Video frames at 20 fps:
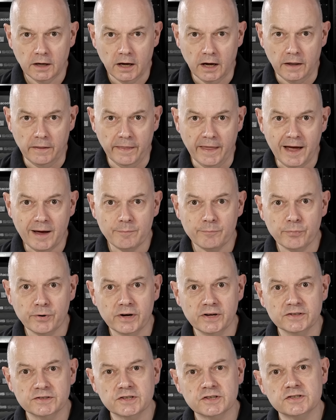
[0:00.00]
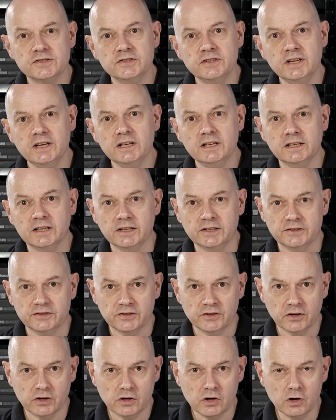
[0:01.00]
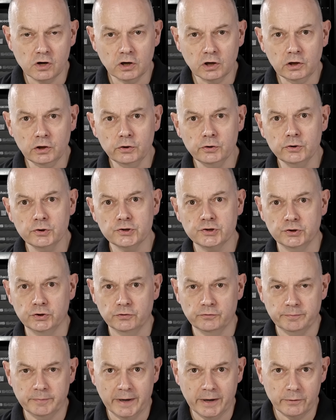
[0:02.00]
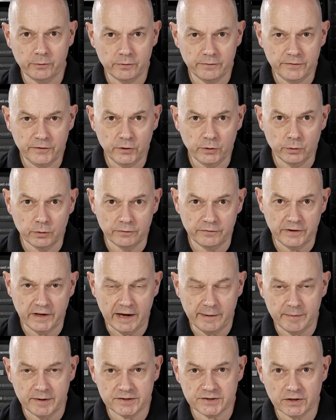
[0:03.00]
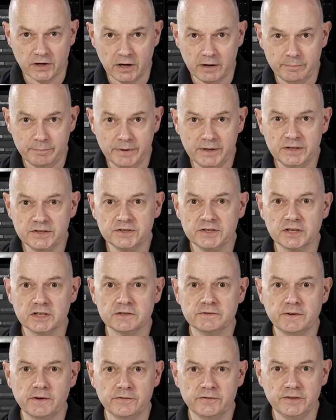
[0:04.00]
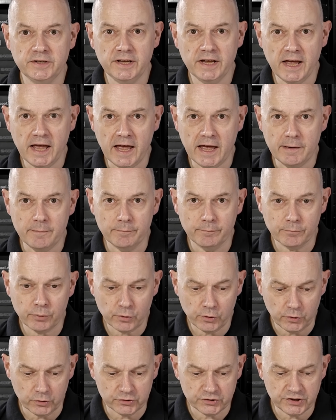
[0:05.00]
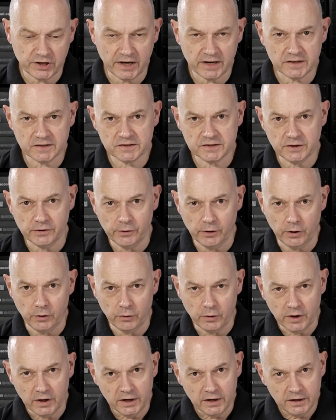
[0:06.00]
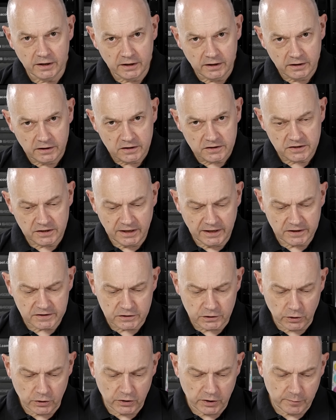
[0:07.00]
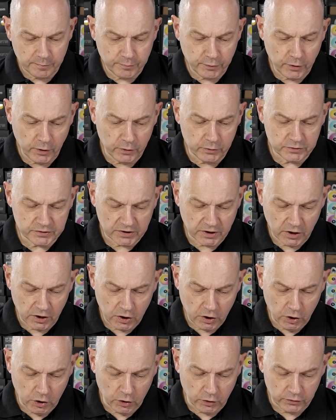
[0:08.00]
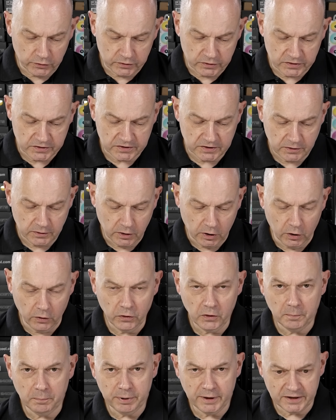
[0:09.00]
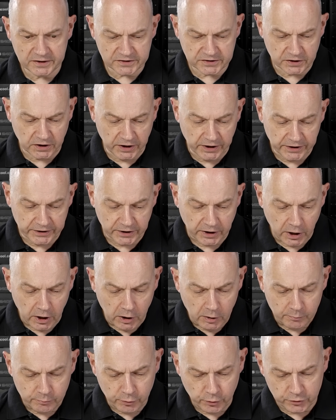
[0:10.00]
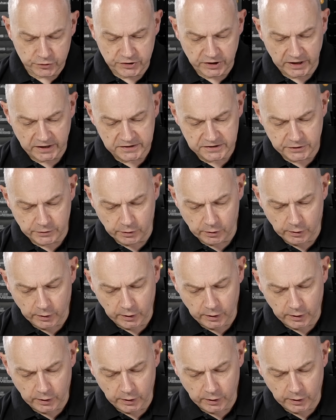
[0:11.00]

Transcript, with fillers: And that brings us neatly to the conclusion of my review of the MSI B650M Project Zero. So let's look at the pros and cons. On the plus side, Project Zero